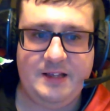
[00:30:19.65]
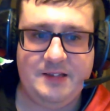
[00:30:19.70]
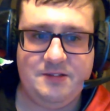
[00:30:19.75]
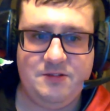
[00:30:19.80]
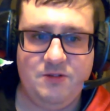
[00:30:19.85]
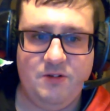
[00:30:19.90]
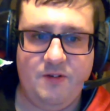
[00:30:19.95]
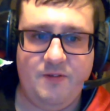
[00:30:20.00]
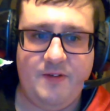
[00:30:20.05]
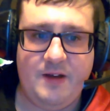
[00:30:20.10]
It's
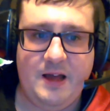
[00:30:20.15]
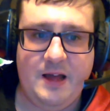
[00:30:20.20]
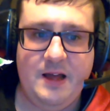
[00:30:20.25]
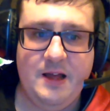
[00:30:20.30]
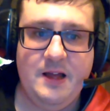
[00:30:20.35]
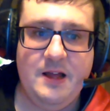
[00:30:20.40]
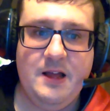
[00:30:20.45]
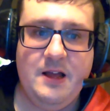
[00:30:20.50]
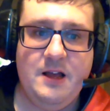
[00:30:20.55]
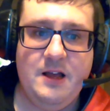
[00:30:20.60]
sort of
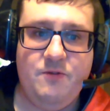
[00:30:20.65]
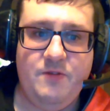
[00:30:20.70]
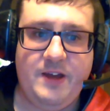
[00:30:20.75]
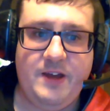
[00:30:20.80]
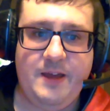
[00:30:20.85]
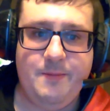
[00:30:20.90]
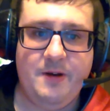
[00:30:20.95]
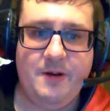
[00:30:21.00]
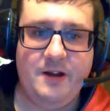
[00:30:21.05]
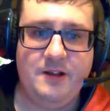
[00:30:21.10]

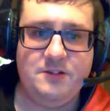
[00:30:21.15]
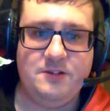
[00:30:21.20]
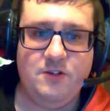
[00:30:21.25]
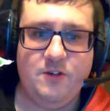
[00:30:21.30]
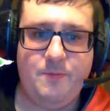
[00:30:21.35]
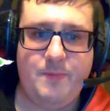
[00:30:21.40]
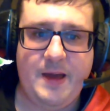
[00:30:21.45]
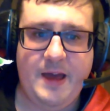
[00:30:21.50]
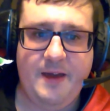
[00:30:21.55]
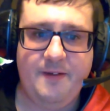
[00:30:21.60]
Ricky Martin
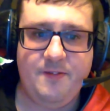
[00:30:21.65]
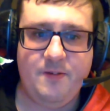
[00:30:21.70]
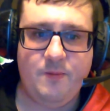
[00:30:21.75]
sort of paved